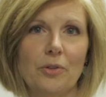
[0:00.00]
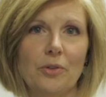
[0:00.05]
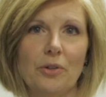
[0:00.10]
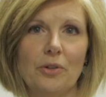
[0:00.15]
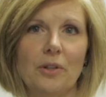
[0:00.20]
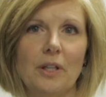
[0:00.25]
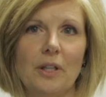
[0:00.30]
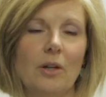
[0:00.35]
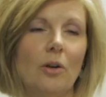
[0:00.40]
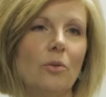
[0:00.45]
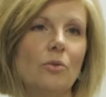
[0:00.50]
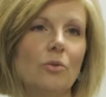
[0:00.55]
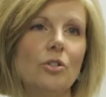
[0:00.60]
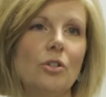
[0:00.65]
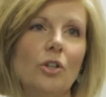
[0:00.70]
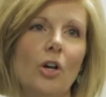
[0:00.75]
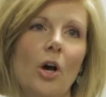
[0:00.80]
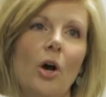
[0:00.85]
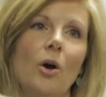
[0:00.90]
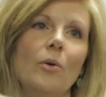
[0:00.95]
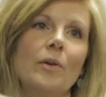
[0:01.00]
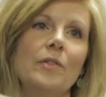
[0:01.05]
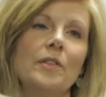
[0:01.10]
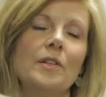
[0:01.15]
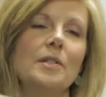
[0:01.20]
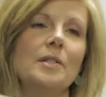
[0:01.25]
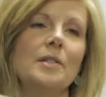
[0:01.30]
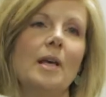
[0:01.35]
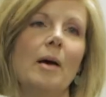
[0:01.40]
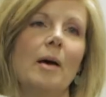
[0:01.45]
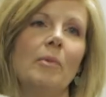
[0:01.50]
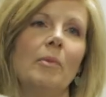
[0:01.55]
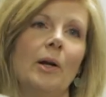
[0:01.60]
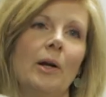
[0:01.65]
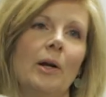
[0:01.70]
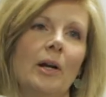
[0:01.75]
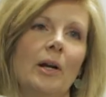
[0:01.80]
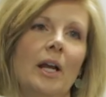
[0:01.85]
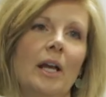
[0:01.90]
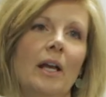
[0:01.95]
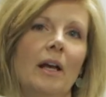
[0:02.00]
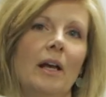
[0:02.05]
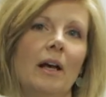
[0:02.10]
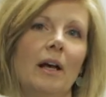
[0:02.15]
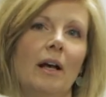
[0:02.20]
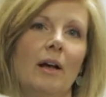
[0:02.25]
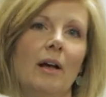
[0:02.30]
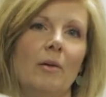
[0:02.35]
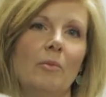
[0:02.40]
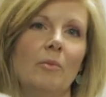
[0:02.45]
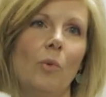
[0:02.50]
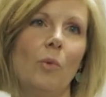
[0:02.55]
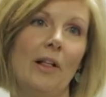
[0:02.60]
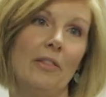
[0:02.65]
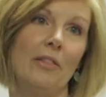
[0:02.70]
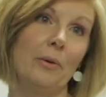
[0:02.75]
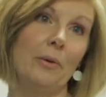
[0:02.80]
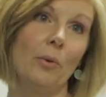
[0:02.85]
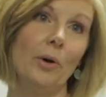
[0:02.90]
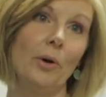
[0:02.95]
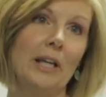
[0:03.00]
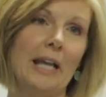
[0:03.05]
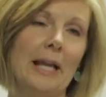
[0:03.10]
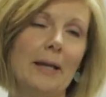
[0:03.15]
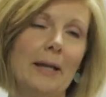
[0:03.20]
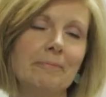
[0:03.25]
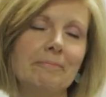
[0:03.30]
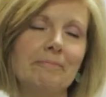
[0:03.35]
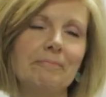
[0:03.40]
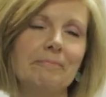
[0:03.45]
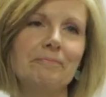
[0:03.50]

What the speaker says: for their kiddo to go in the summer while they're working.